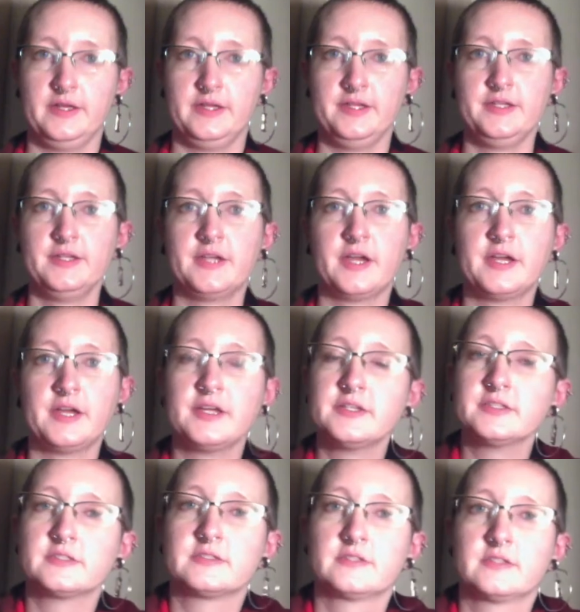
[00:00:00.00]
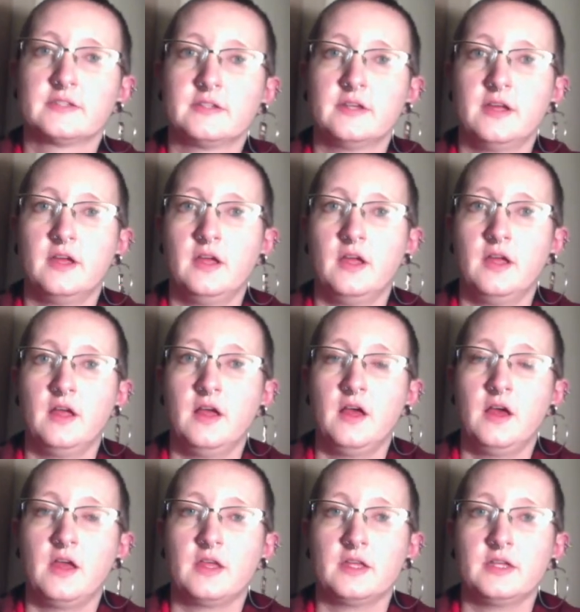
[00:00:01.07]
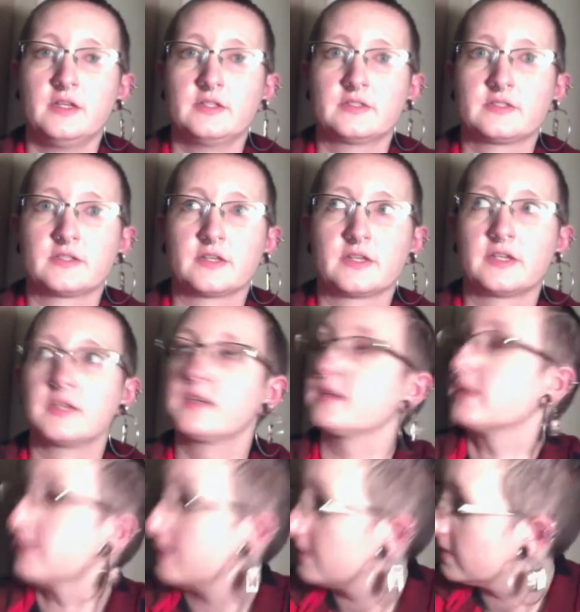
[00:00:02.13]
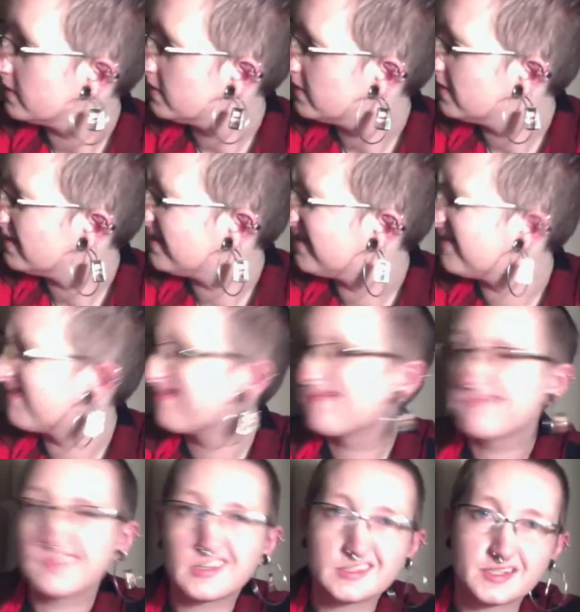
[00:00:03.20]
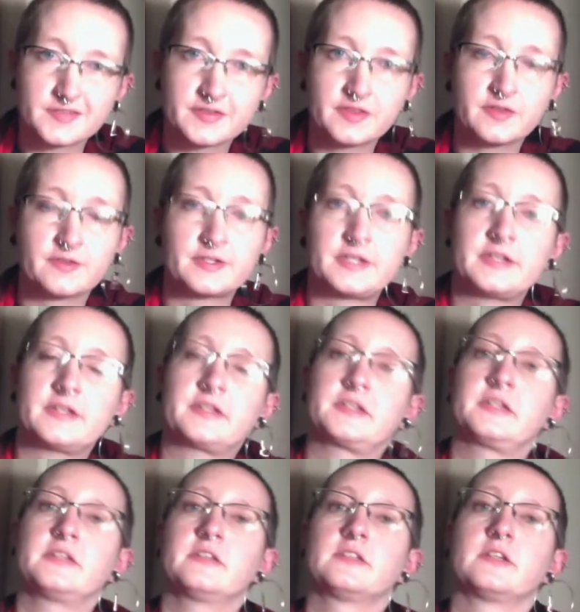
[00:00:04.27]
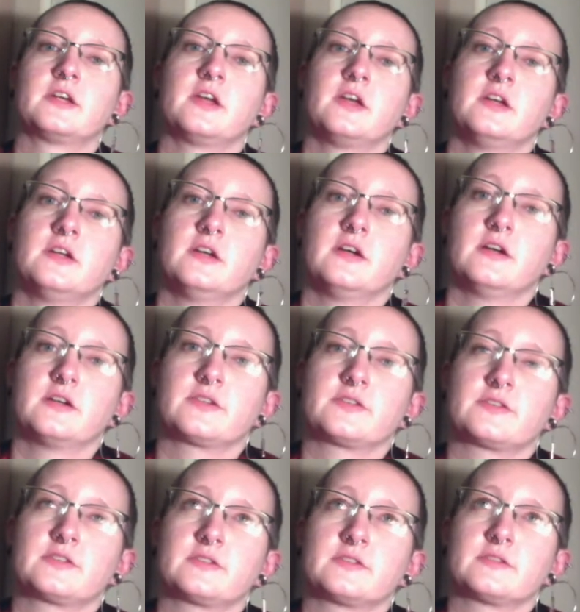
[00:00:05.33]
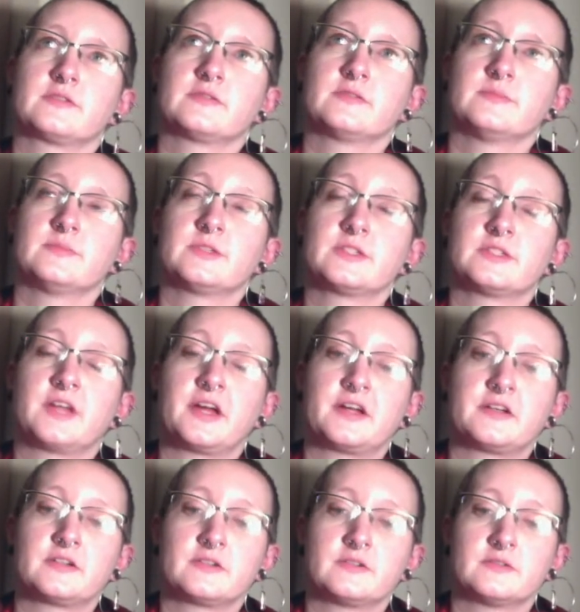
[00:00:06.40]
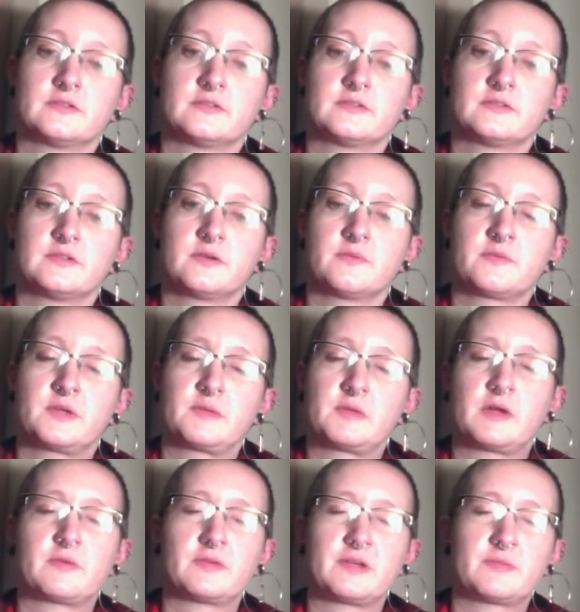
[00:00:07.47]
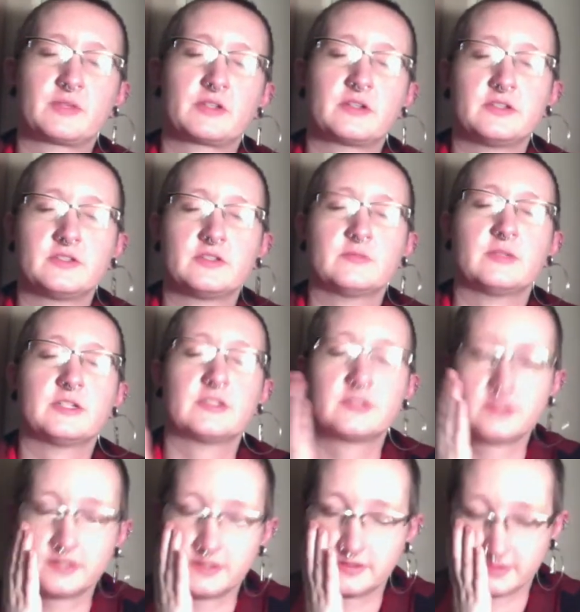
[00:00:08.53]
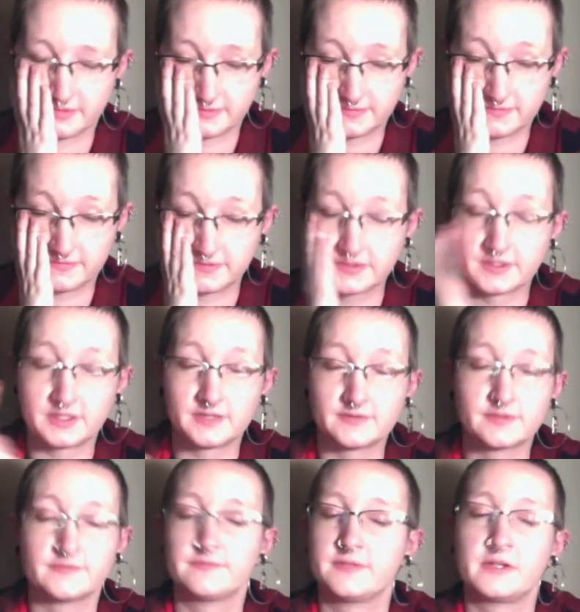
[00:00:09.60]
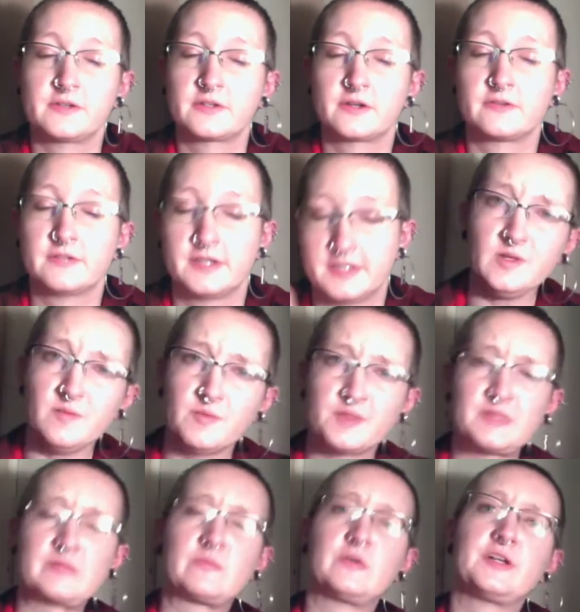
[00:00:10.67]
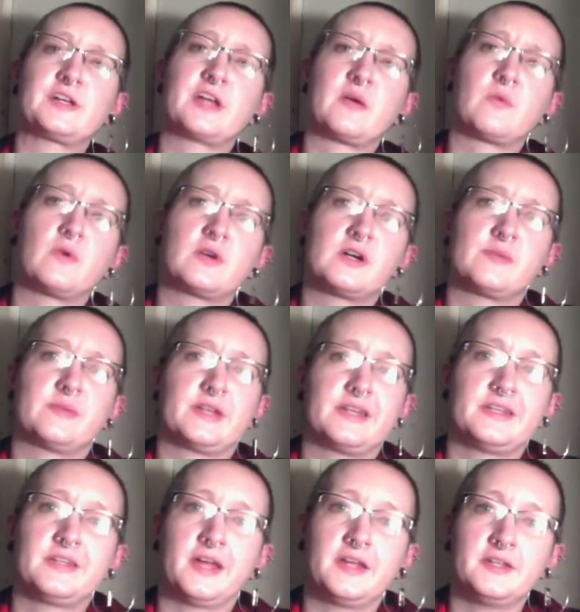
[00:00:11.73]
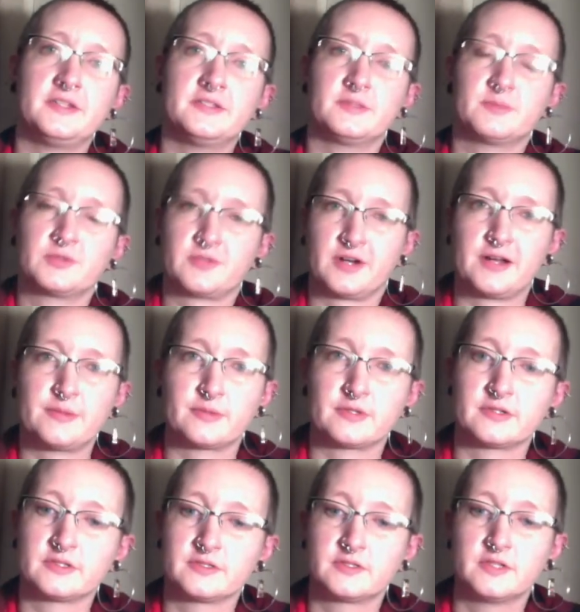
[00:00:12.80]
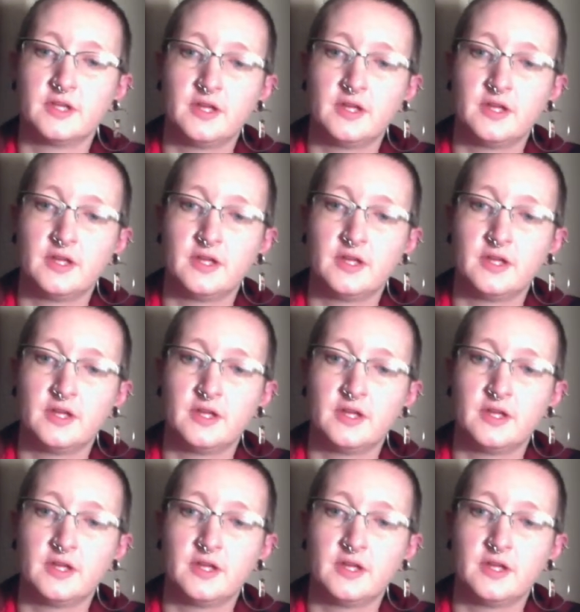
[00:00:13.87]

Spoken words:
Hey guys, it's like 11:30 at night, so I'm really tired. Hopefully I'm not rambling on too much. I feel like I've failed already. But this morning I woke up and I had 90 subscribers,